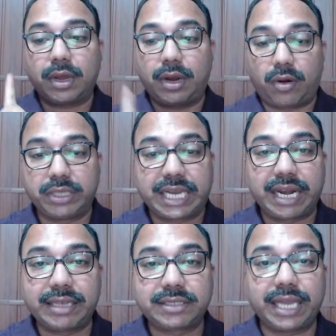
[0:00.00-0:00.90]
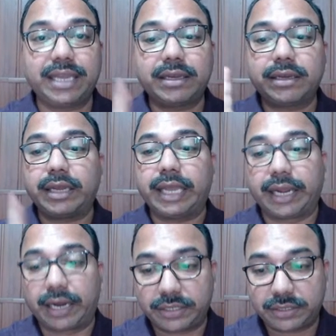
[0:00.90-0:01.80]
logical reasoning,
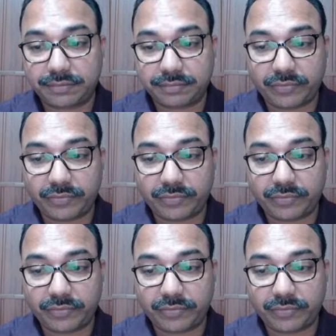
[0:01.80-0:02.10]
English.